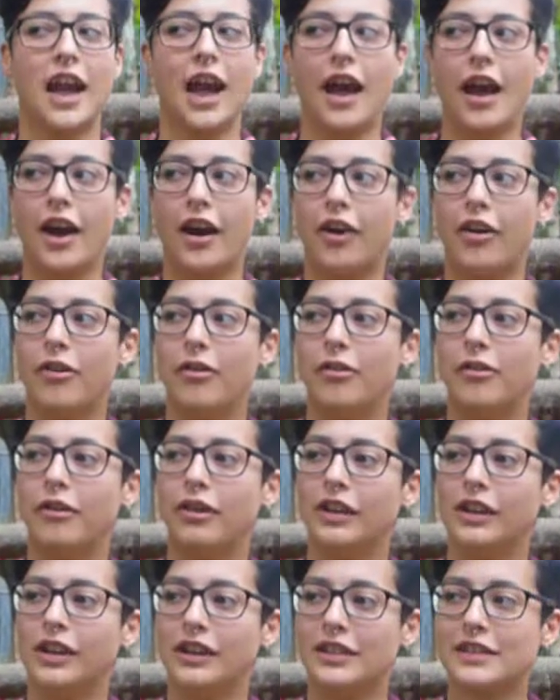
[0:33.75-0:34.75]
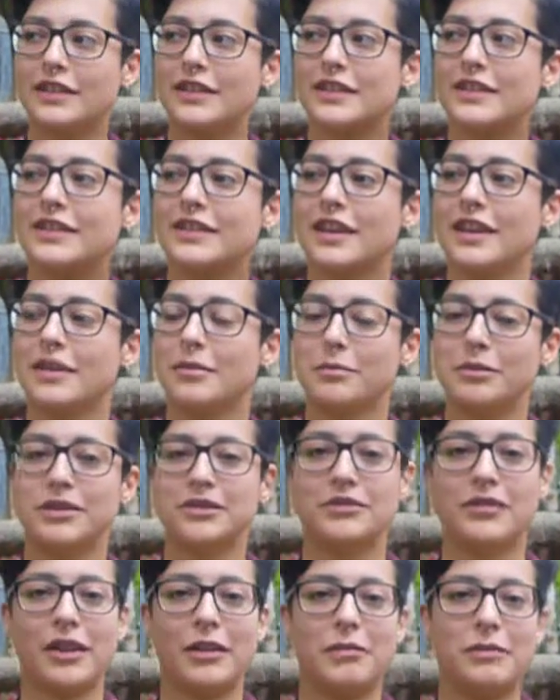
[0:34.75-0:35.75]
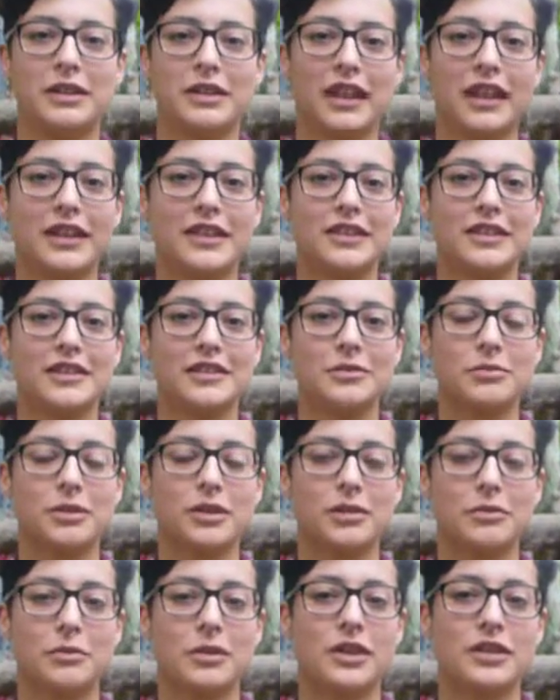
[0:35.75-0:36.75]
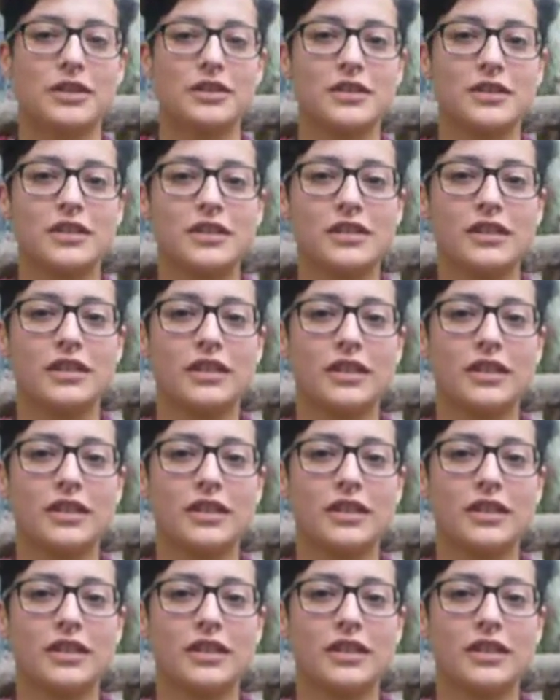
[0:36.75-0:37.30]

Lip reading: how a sustainable development like this really works,